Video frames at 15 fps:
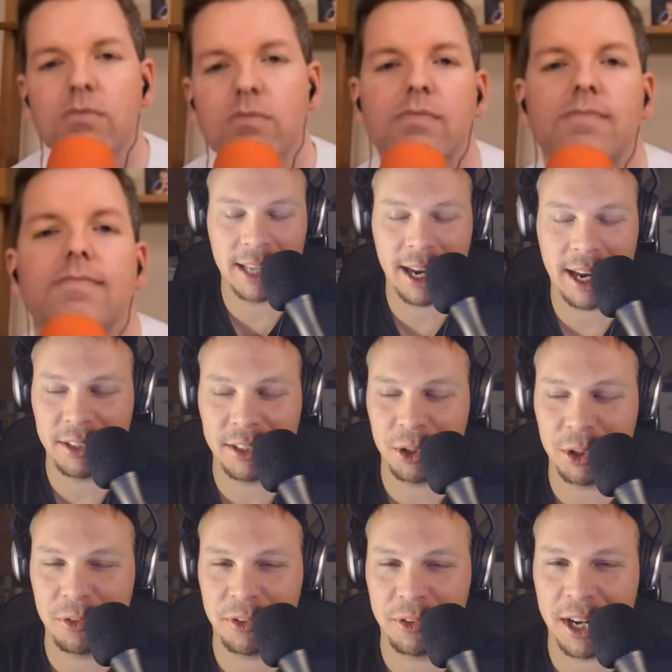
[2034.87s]
Stay
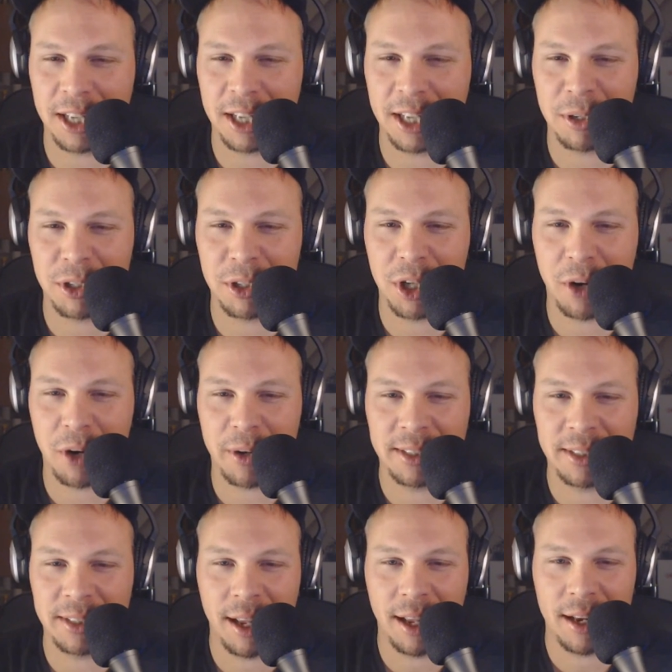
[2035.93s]
tuned for next month's show. Until
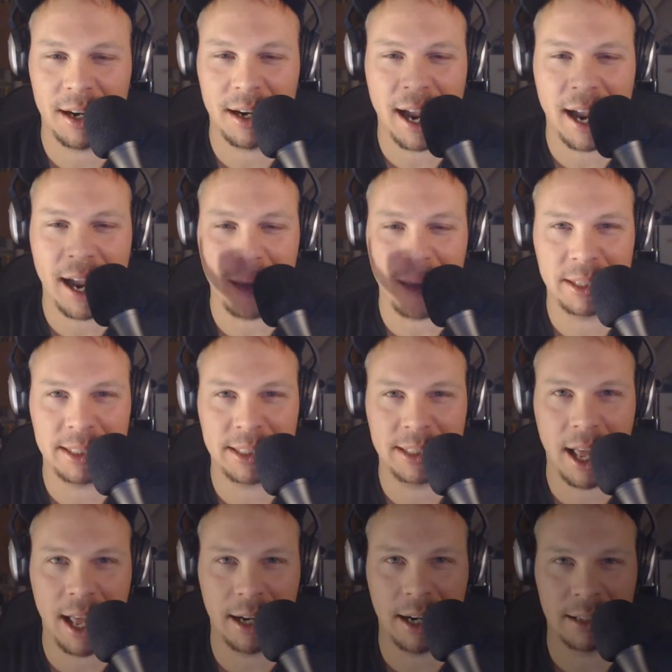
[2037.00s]
then, happy
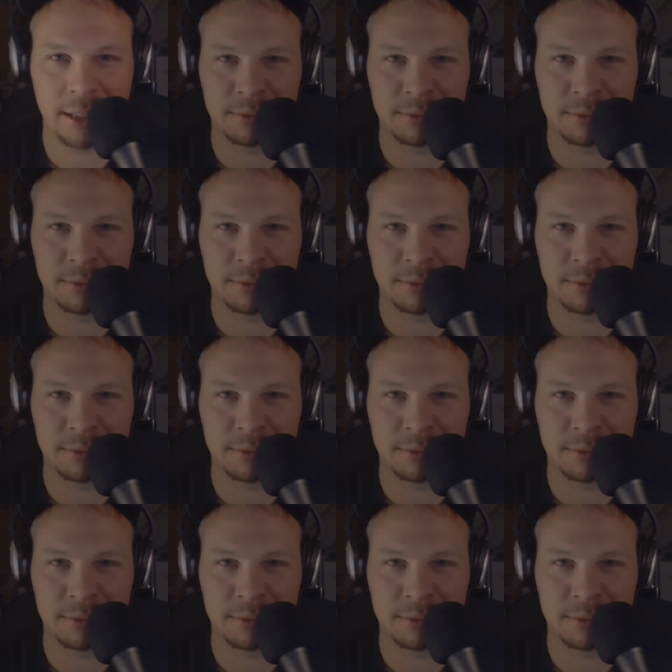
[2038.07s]
slotting.